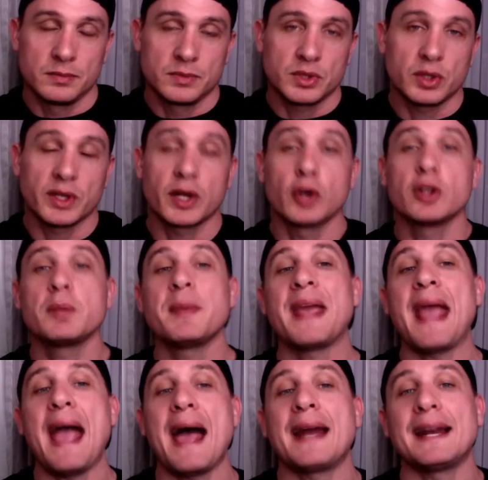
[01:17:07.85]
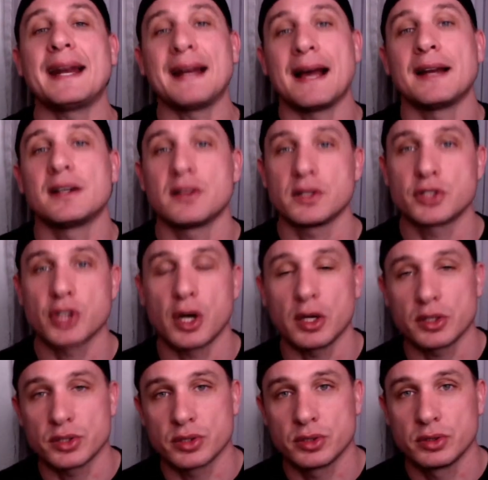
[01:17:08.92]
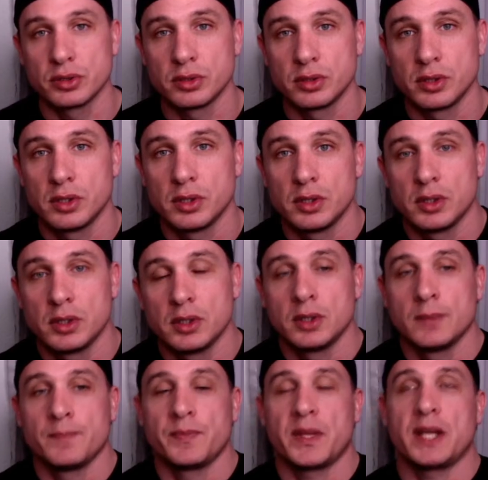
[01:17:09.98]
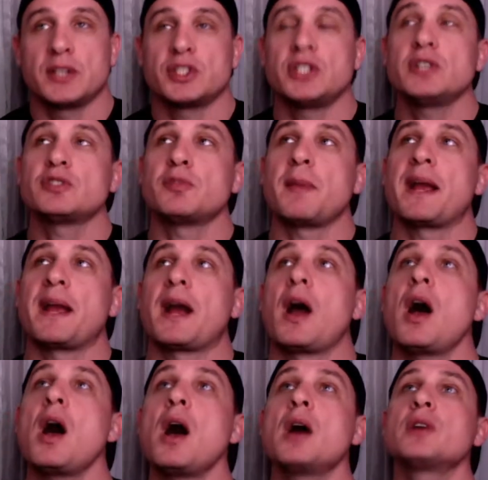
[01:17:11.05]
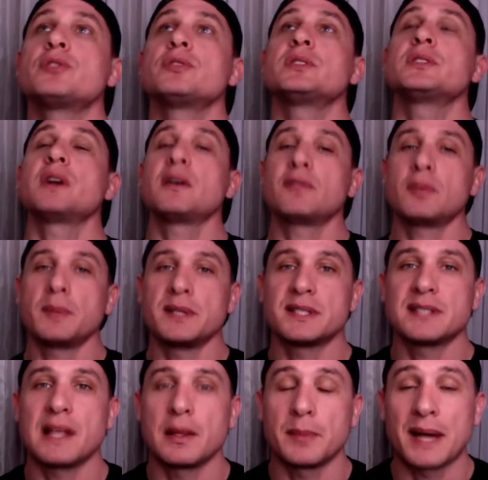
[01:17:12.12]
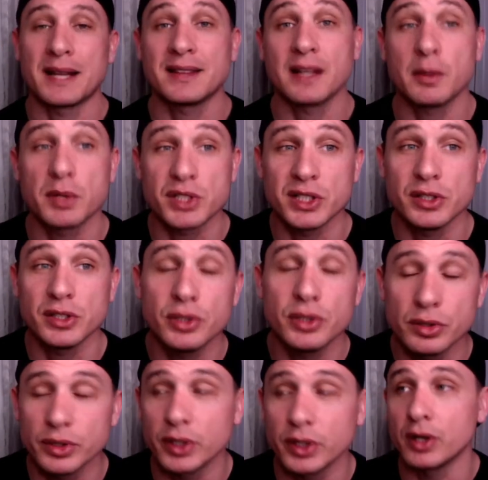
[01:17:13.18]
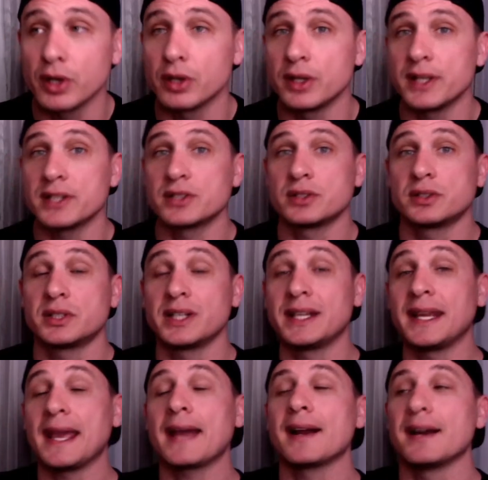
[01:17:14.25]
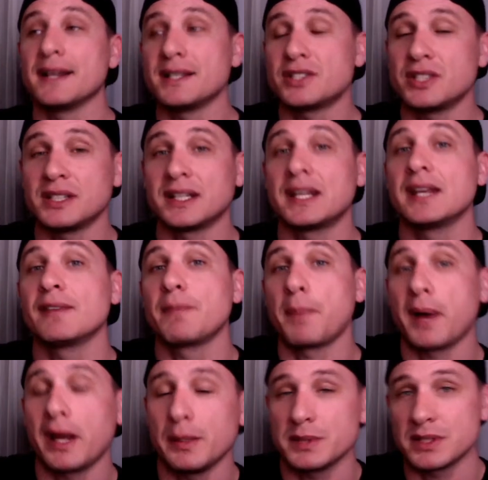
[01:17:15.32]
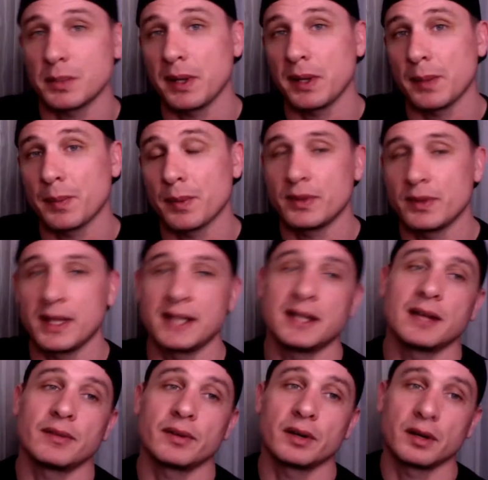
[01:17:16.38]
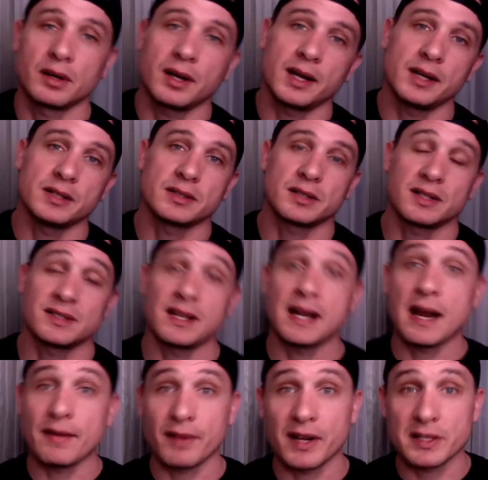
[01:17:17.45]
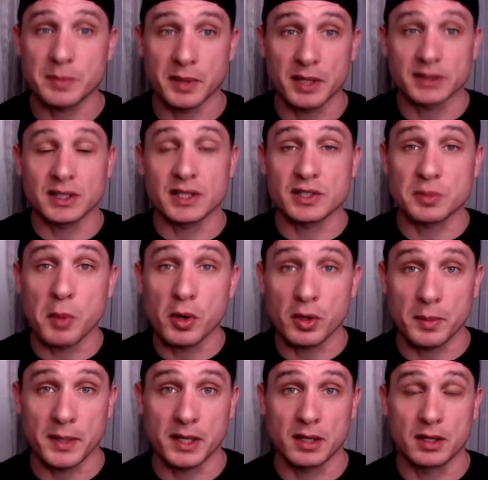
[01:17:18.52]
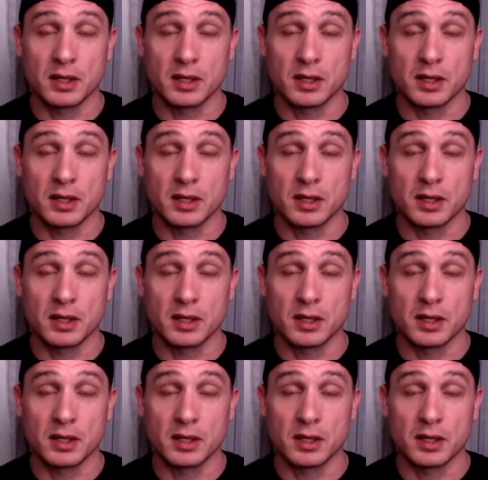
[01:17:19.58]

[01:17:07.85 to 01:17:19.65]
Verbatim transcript: So it can only be added on to the charge. And she used to make hundreds of them and sell them. And I think what she'd do, you know, is to get ice, she'd give pipes to people and they'd give her ice. Because they'd have ice but nothing to smoke them in.